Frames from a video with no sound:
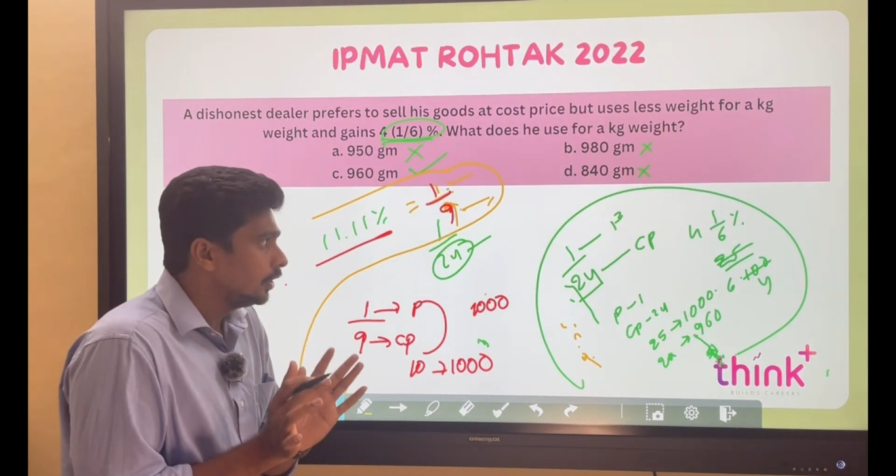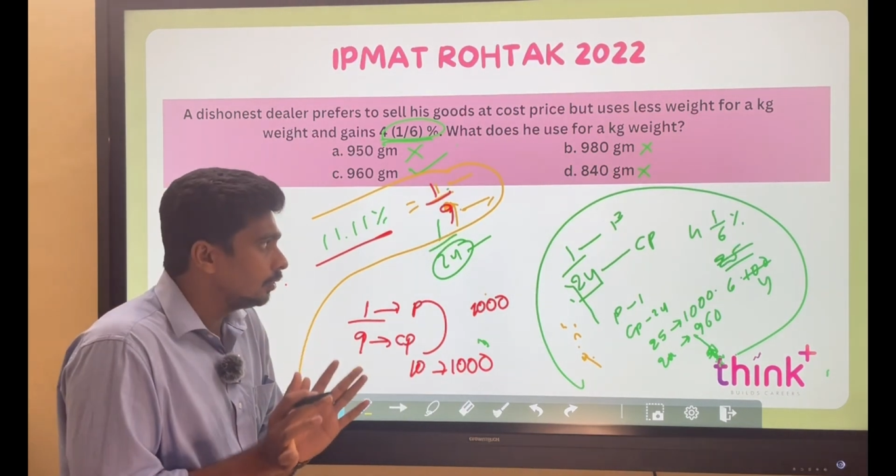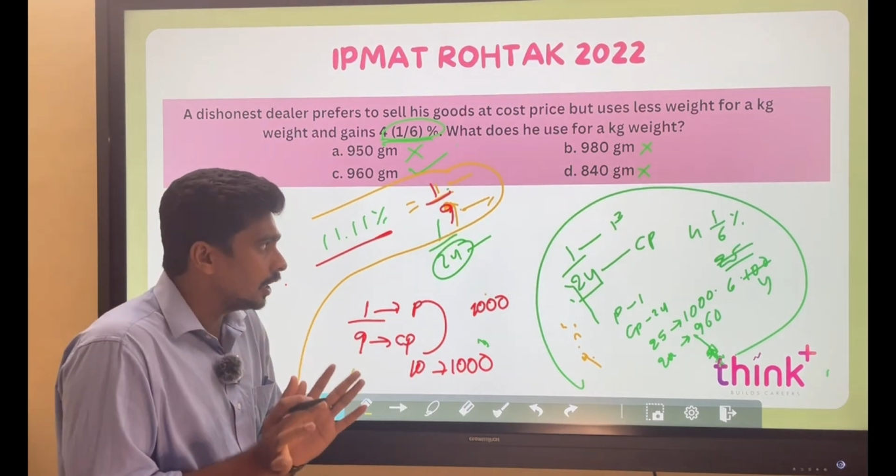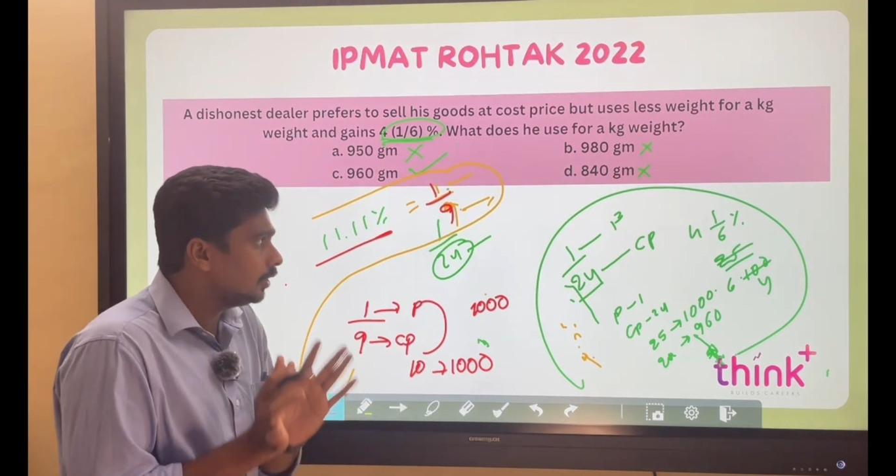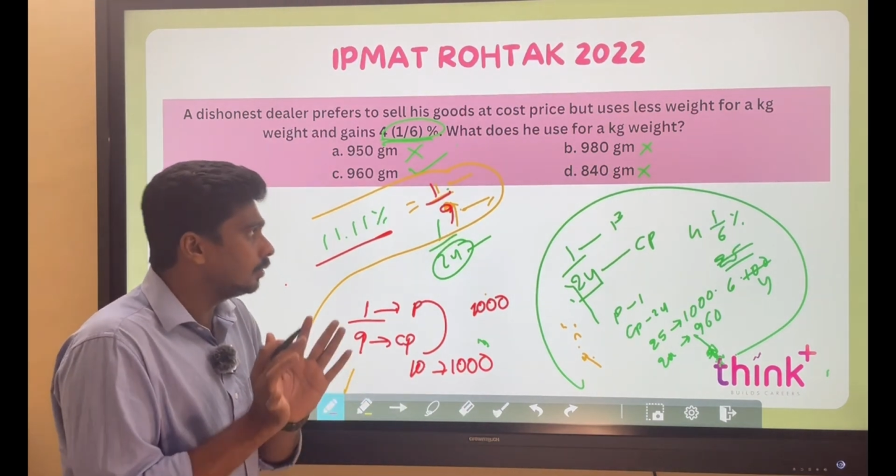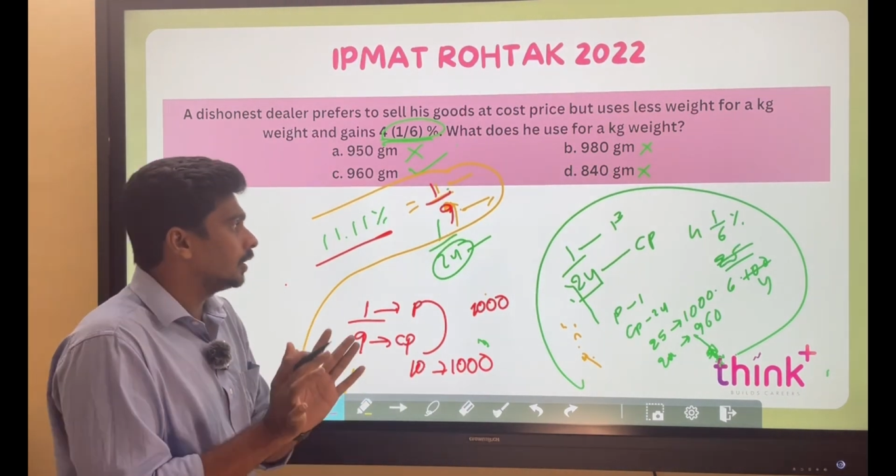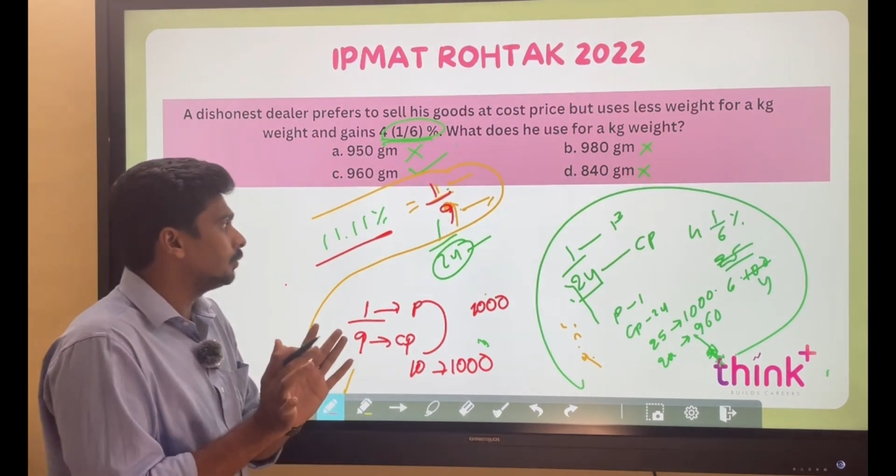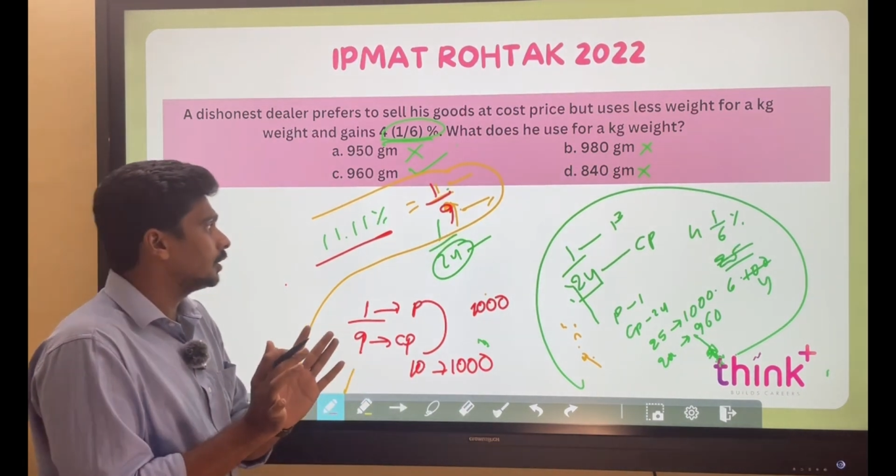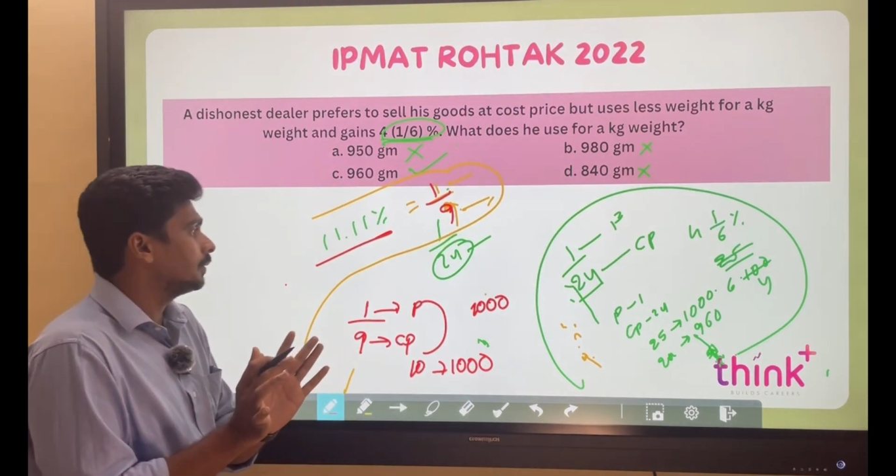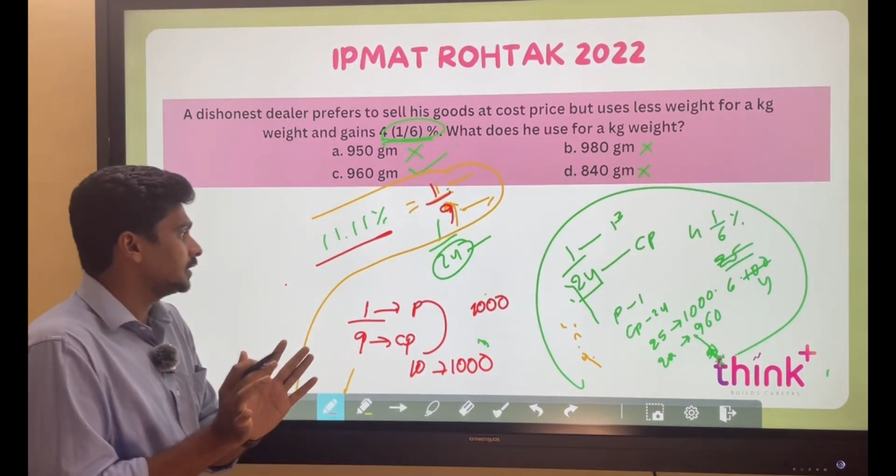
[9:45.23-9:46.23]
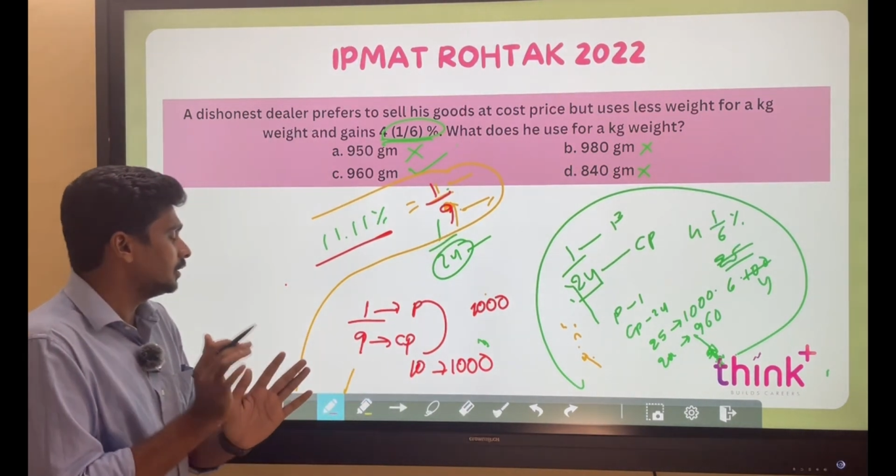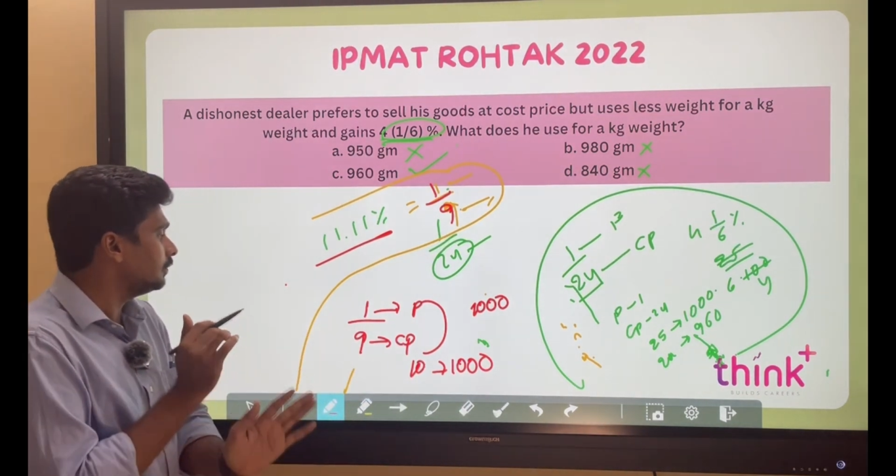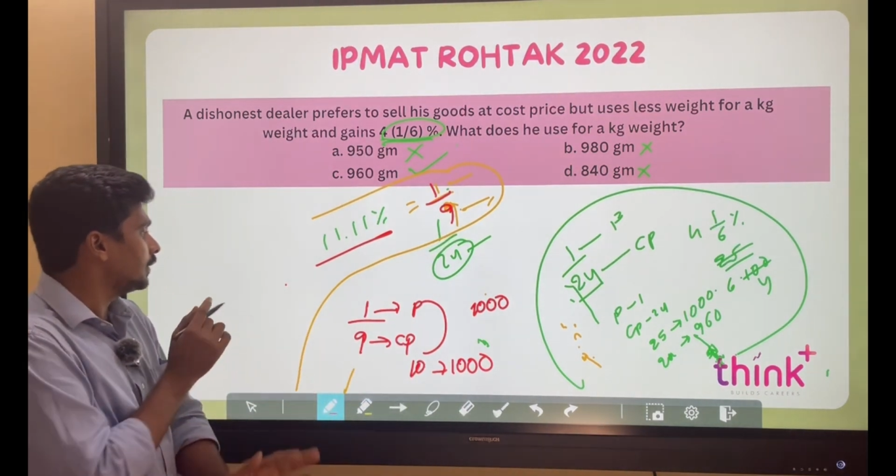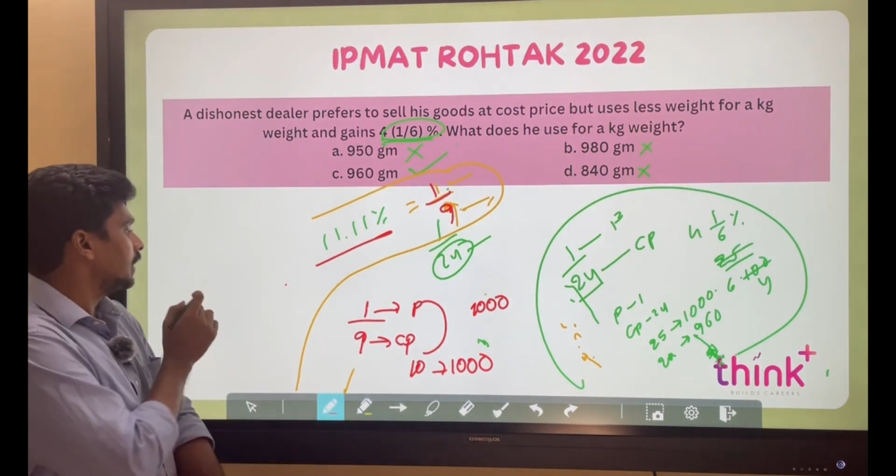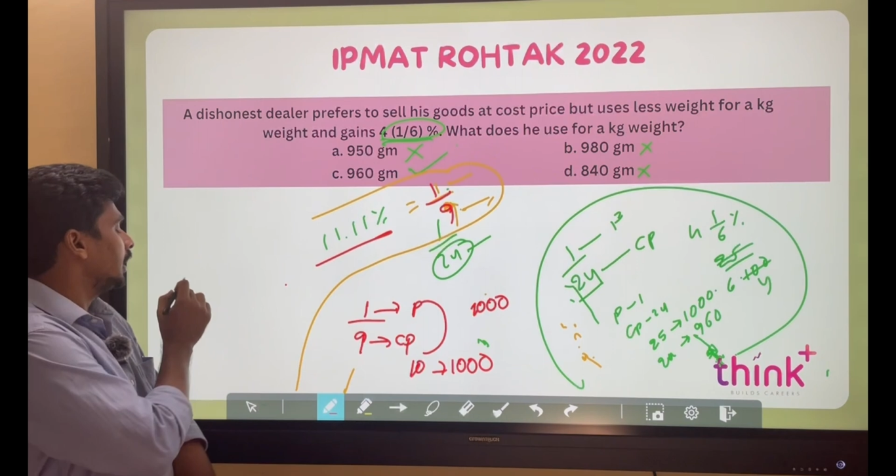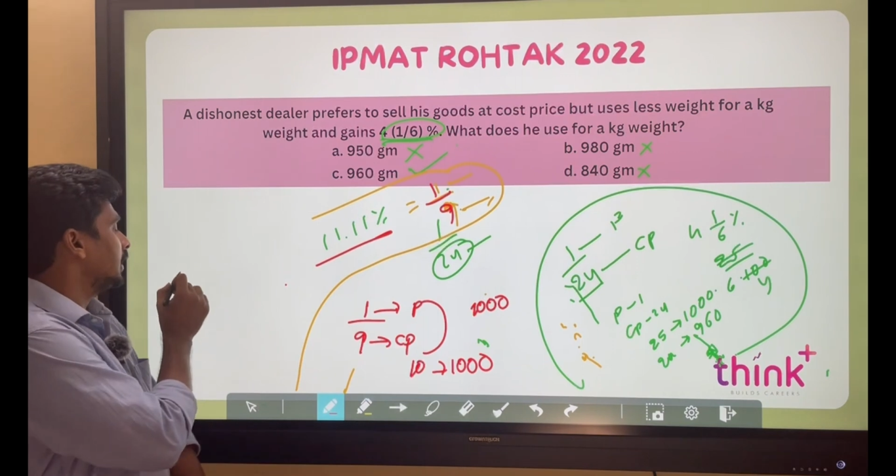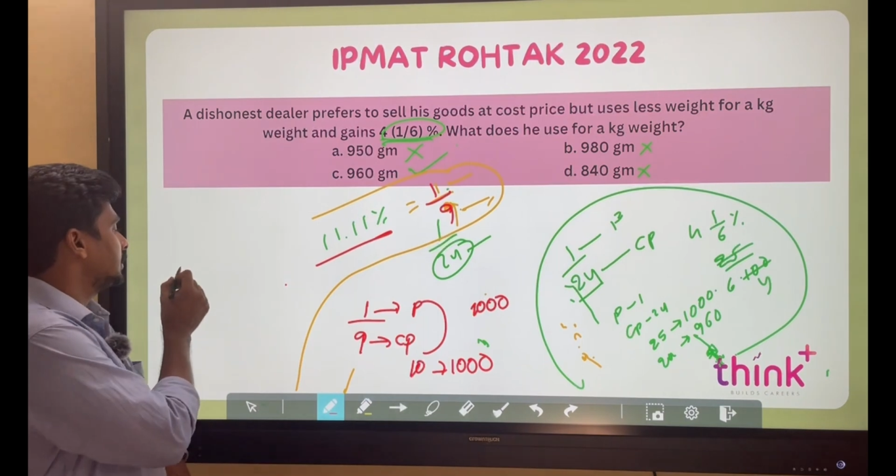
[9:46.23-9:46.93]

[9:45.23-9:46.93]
You can do one more question for an